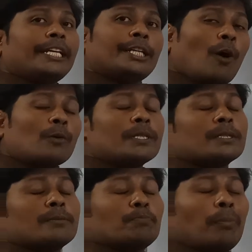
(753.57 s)

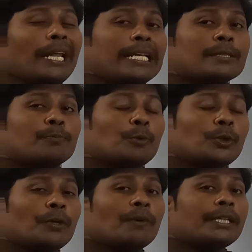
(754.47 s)
doubts, please
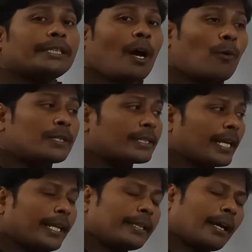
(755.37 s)
put your doubts
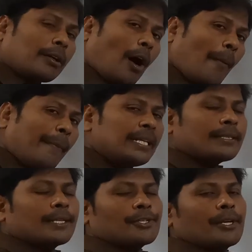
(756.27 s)
in the comment
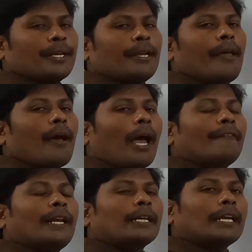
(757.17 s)
section.
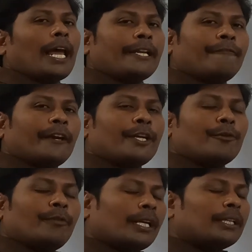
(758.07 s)
I will clarify
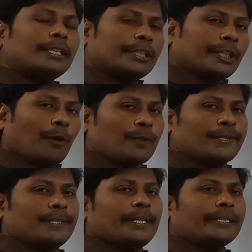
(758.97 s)
your
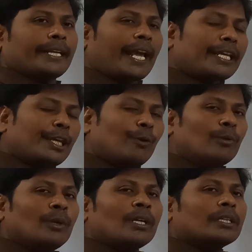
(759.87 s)
doubts. Thank
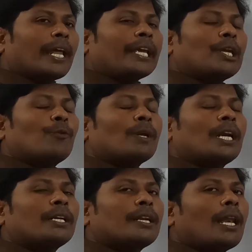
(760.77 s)
you. Thank you
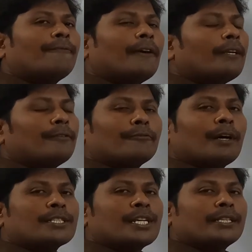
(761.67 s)
one and all for
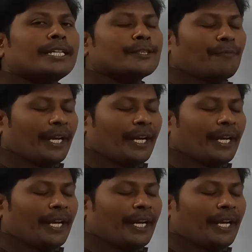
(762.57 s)
watching this